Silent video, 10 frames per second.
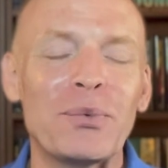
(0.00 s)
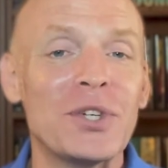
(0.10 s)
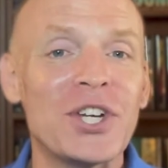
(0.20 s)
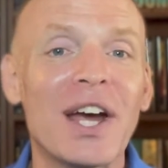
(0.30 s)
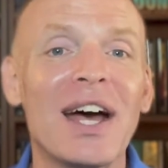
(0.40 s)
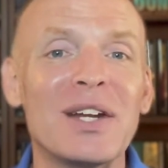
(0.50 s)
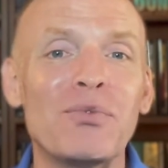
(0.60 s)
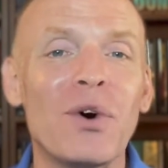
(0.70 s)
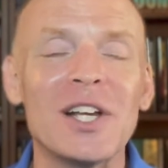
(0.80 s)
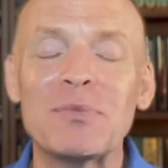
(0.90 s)
which it kind of
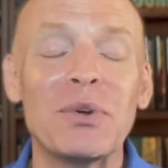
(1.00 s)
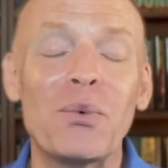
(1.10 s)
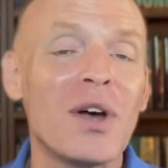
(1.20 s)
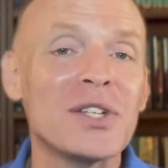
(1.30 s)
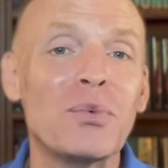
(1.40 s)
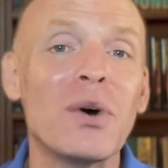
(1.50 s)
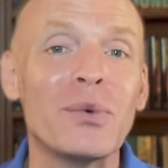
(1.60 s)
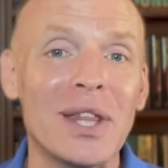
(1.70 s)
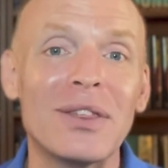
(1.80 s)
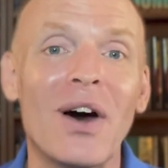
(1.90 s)
was, but it wasn't what
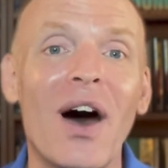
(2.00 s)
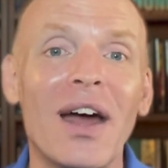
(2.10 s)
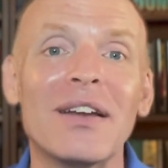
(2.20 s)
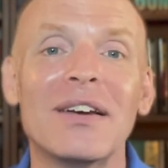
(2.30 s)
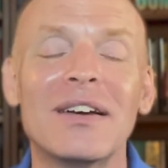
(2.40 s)
we thought.